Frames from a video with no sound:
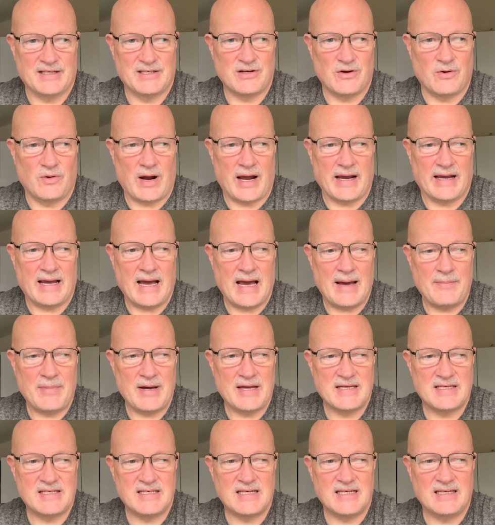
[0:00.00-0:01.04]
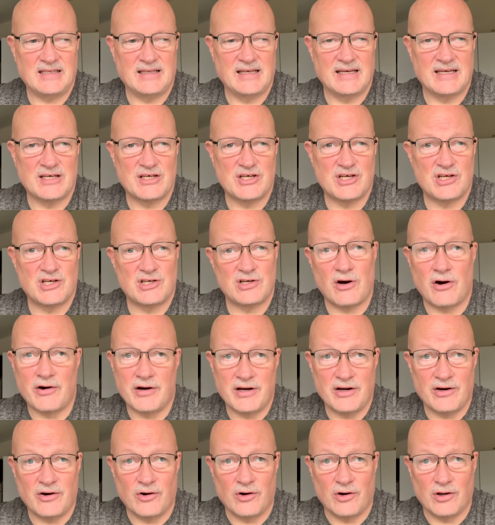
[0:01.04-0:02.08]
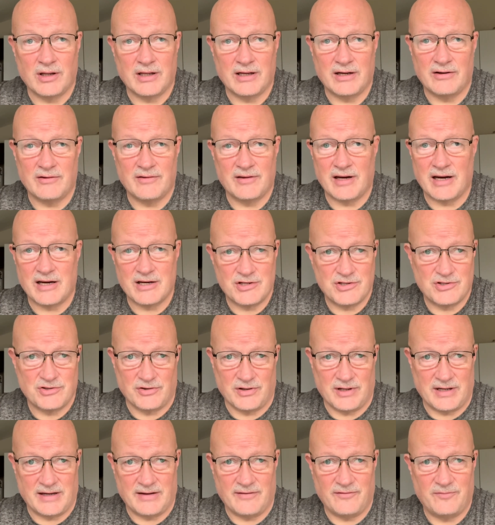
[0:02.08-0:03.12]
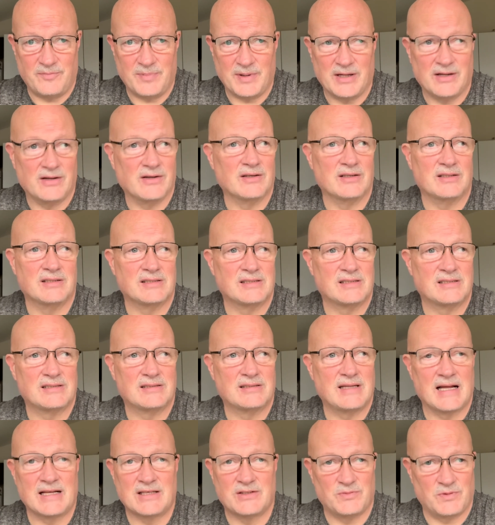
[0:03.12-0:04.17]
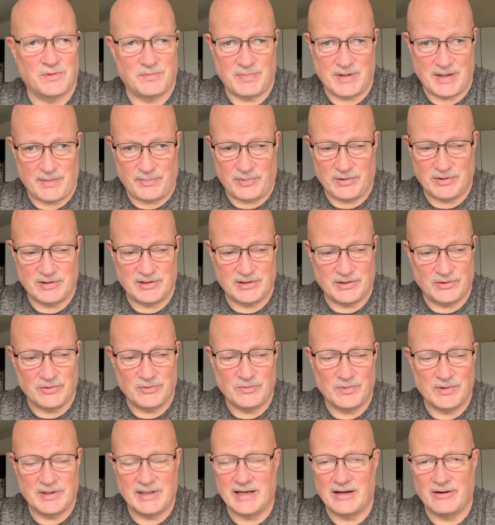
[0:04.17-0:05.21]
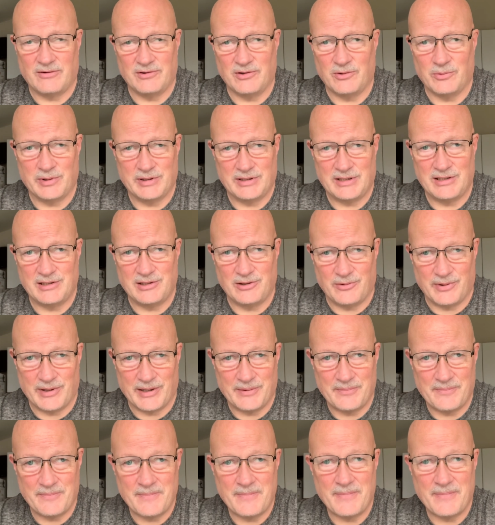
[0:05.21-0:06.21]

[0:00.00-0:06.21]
So I got my seedlings started earlier than I should have because that's what people do when they don't know what they're doing.